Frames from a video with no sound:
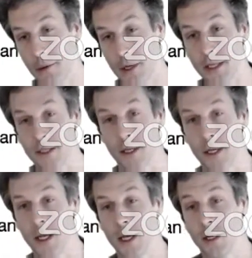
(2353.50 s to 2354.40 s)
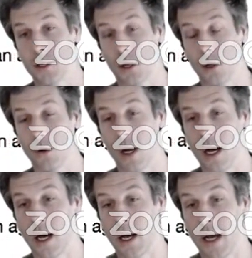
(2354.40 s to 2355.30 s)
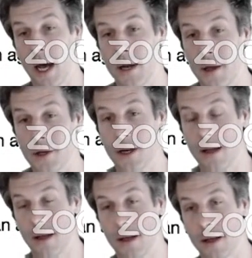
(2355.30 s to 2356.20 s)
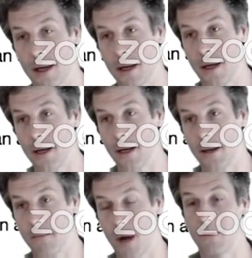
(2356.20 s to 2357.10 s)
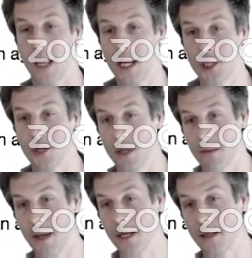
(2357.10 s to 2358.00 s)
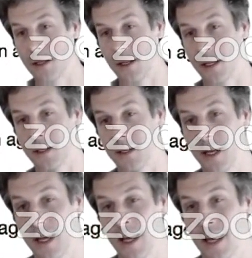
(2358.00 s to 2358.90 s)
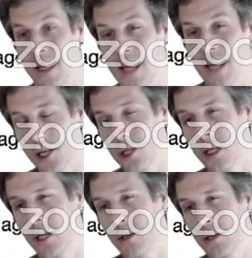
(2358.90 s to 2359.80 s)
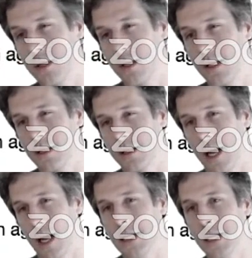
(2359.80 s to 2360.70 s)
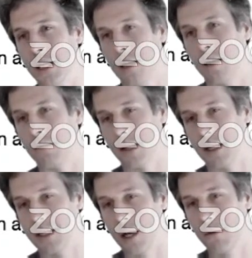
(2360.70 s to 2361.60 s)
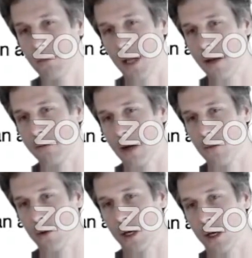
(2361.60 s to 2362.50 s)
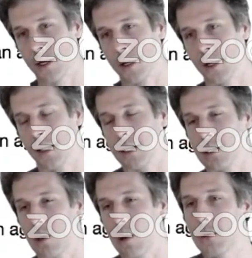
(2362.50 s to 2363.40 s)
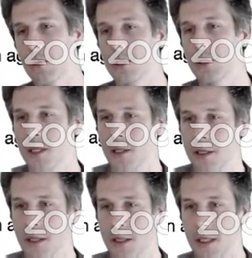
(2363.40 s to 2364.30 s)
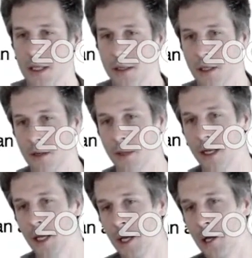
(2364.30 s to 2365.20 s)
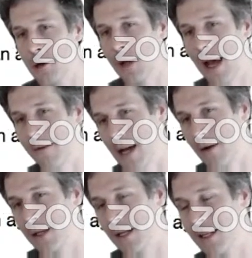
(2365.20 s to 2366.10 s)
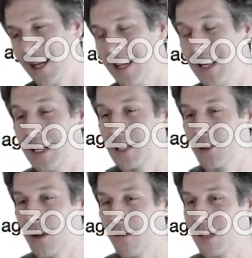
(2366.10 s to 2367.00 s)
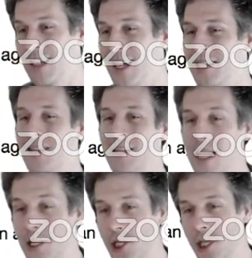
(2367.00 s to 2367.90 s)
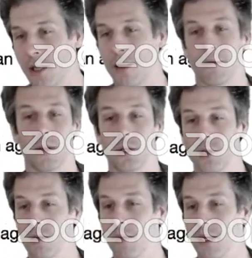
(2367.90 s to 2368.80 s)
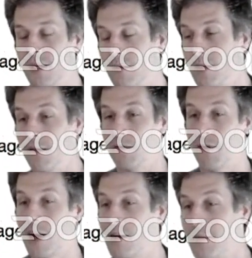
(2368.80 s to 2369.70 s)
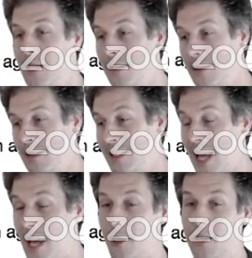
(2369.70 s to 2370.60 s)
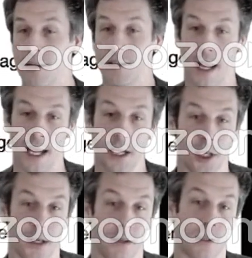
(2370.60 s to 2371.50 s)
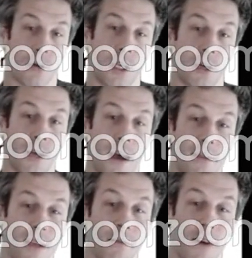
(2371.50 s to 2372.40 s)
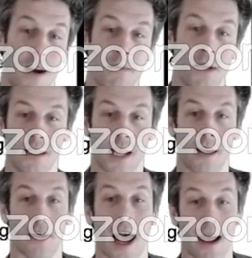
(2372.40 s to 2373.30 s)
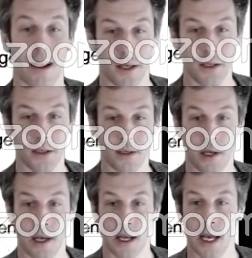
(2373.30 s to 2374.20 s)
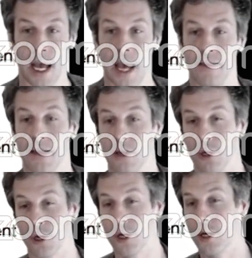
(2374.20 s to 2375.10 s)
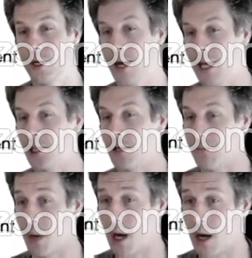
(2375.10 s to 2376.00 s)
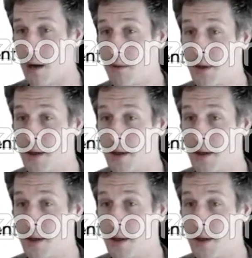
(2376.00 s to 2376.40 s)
was. So another modification that we can make to this is actually use this idea of a self-play framework. So I won't go too much into the details here, but we have now this, it's sort of the extension of the treatment of the environment setter as an agent. So here we have the environment setter Alice, and then the learner agent Bob.